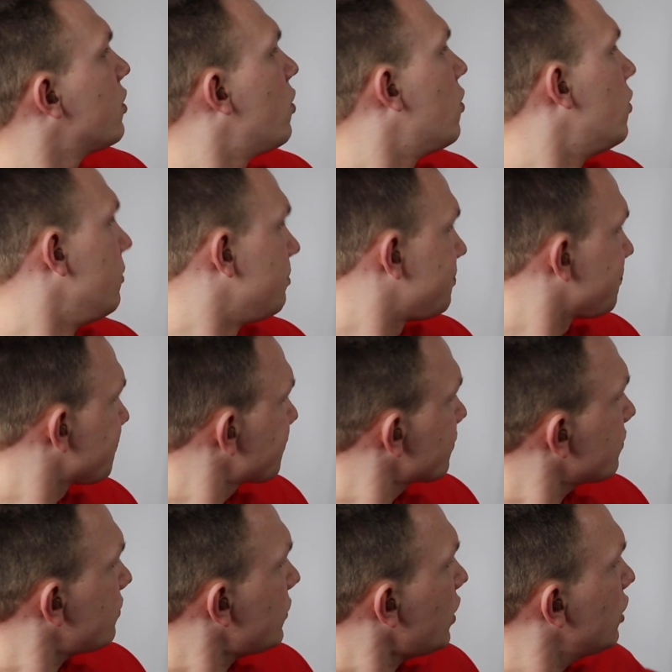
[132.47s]
cold.
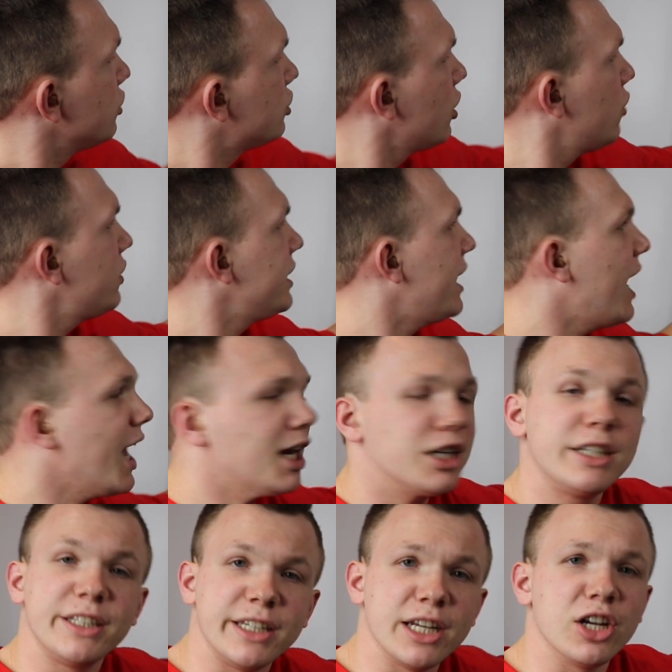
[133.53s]
So the
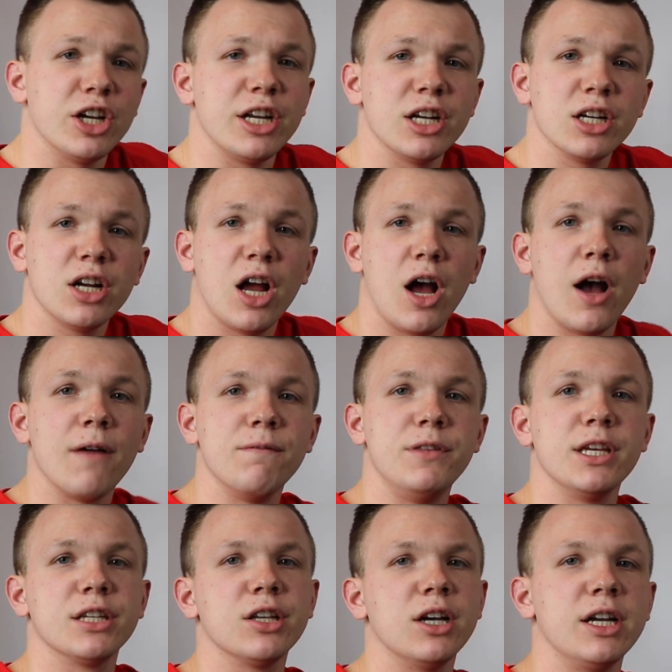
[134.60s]
exterior of
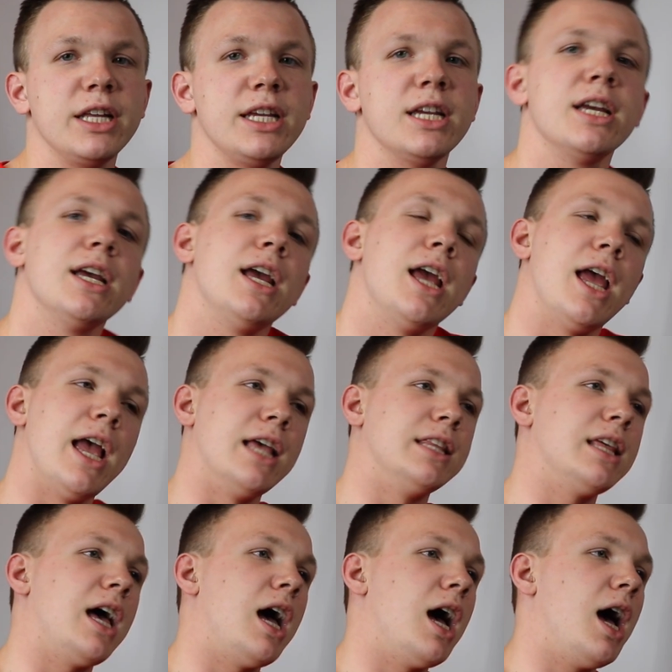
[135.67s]
this hoodie
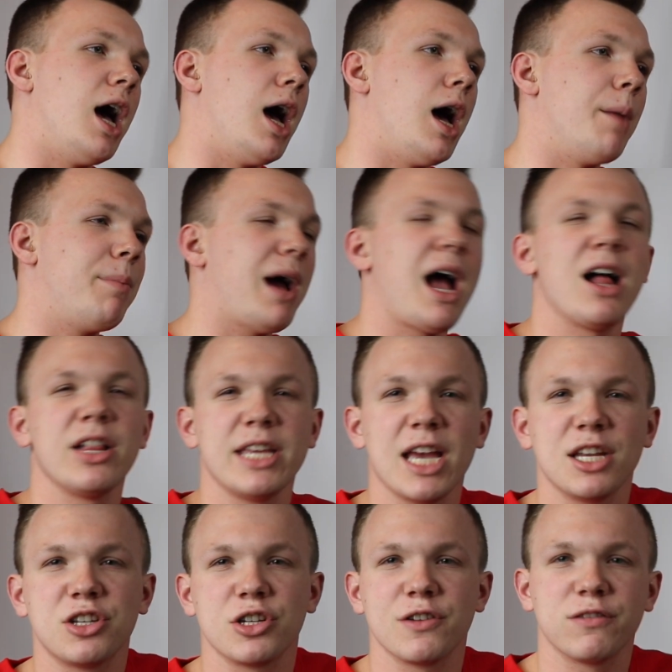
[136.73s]
is a
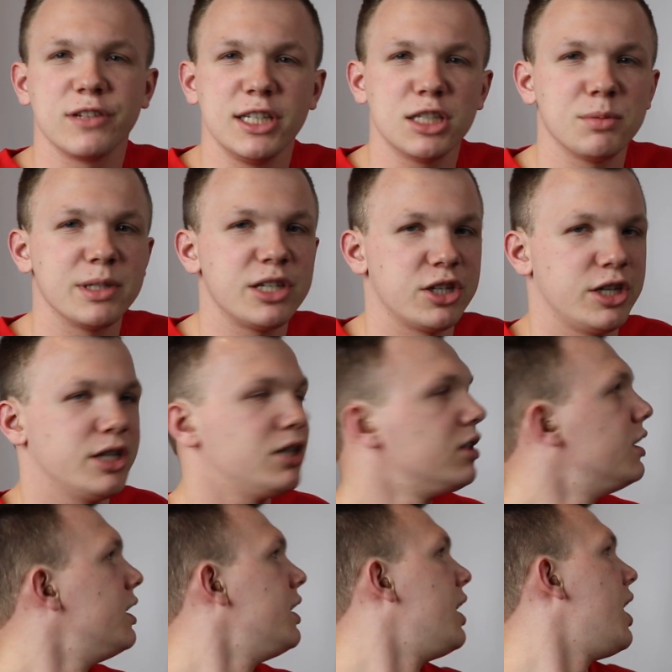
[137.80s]
polyester fleece material.
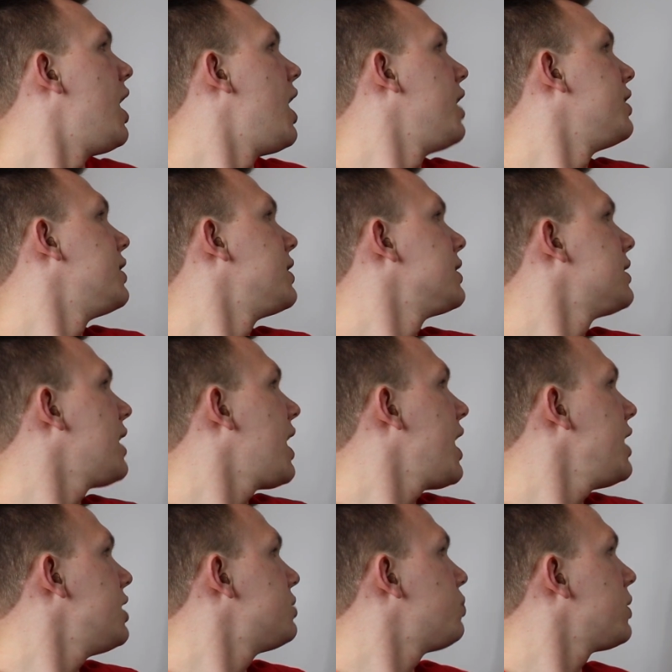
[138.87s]
The
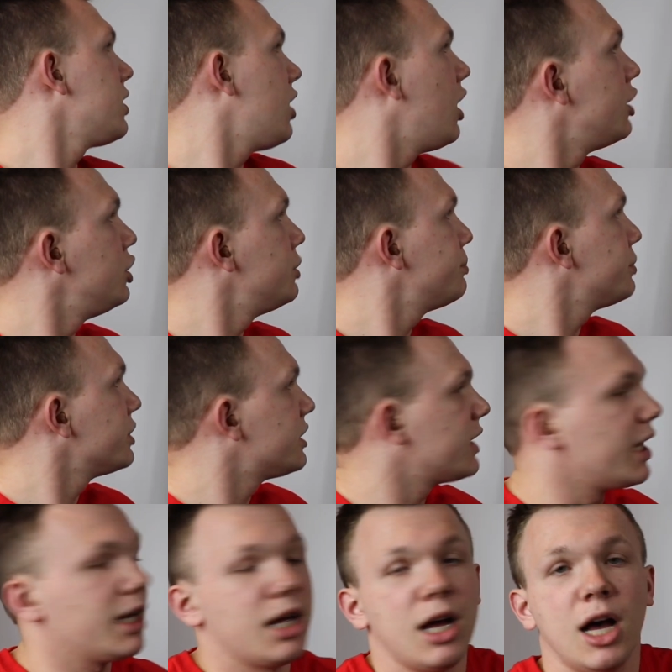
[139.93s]
design is
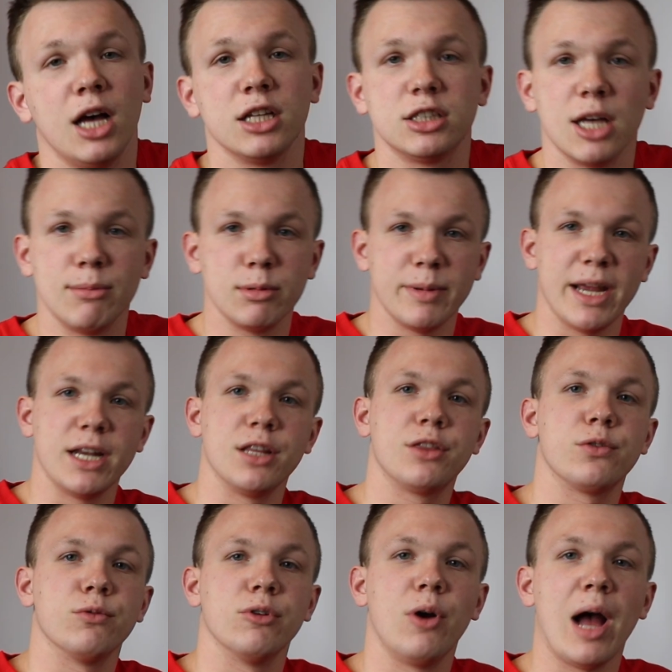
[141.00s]
100%
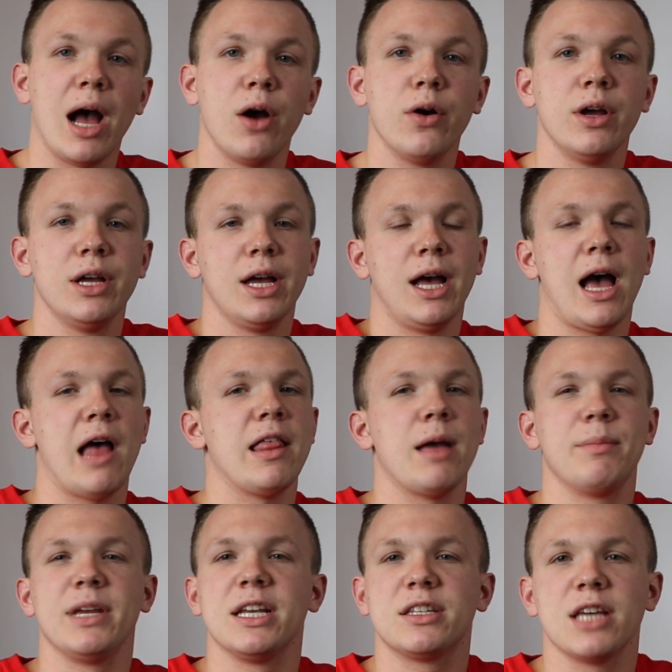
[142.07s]
sublimated throughout.
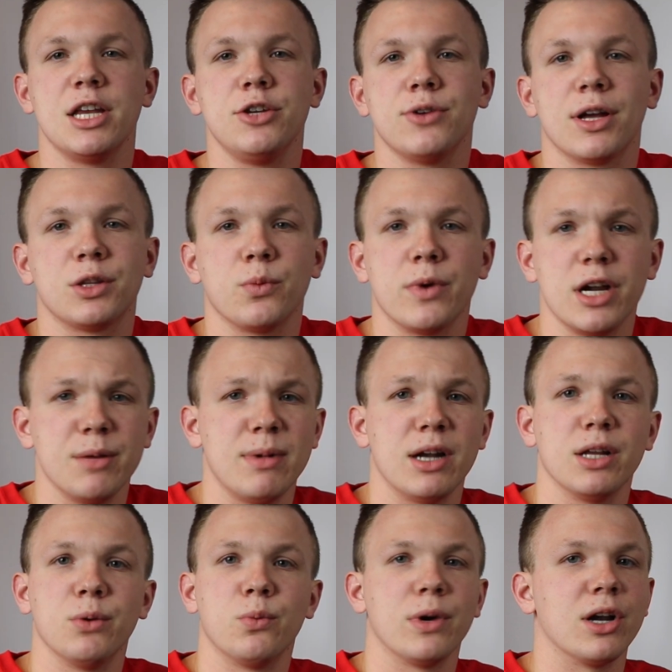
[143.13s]
That being said, you don't have to worry
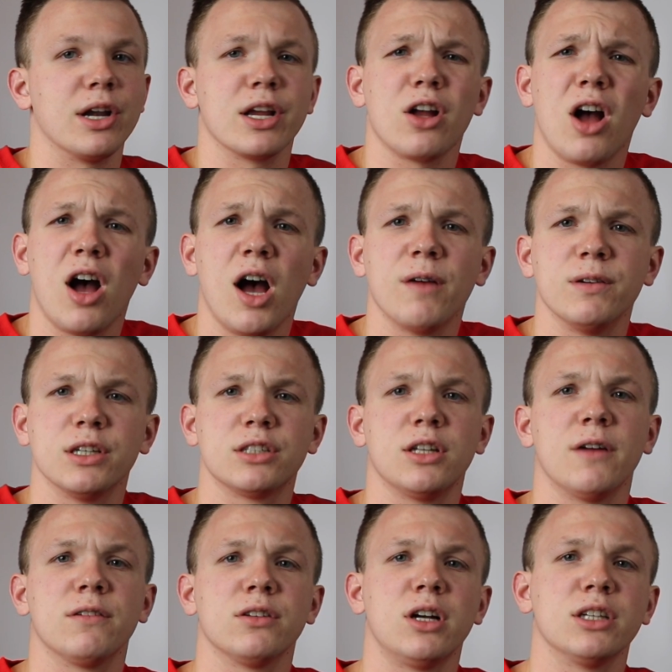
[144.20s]
about it wearing off or
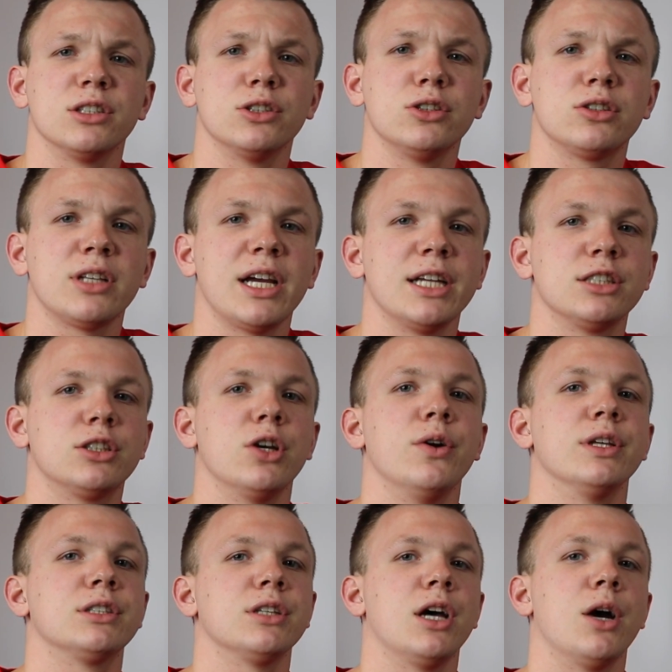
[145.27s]
stuff along those lines,
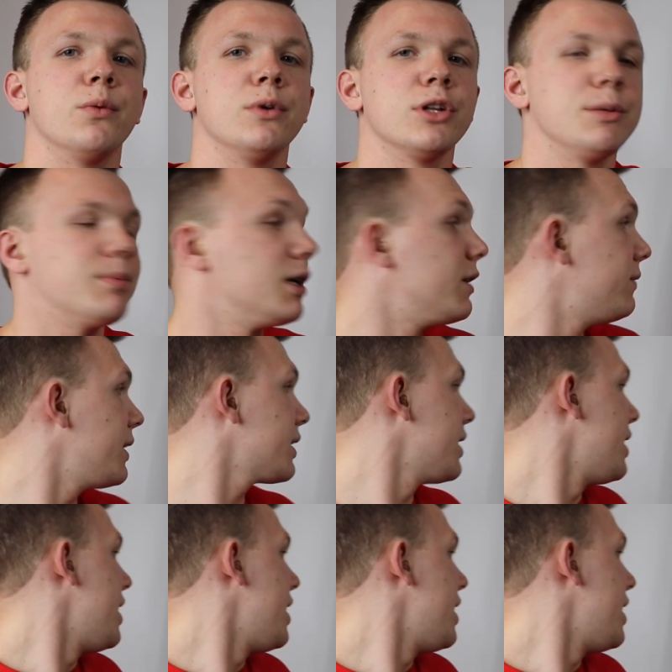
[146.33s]
so it's really perfect.